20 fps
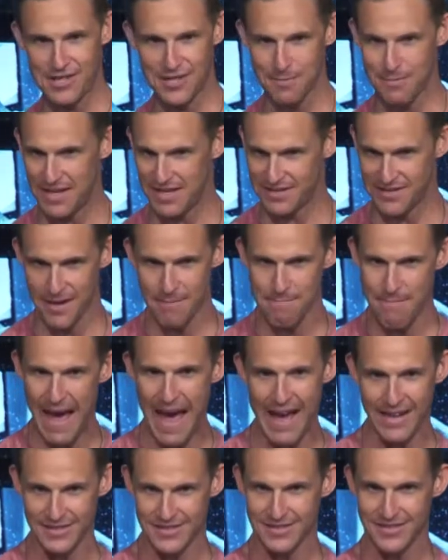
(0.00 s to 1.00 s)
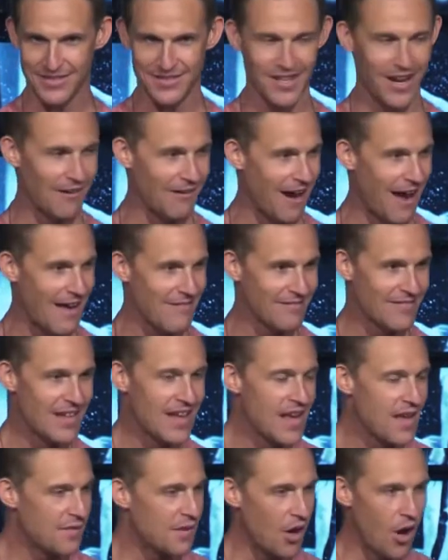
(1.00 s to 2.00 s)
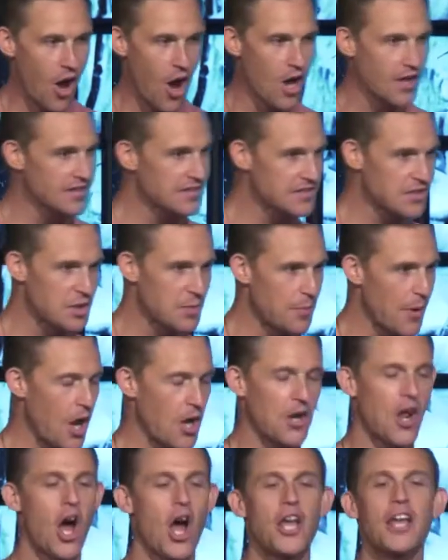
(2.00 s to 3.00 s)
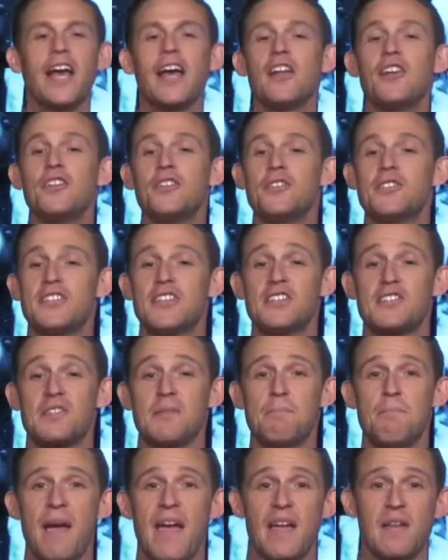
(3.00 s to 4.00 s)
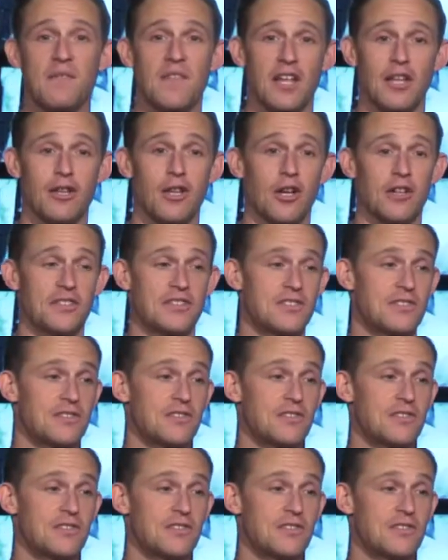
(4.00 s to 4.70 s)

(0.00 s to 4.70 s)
a big, dumb bass, all right? They're all in this little pond. All you got to do is get some bait that looks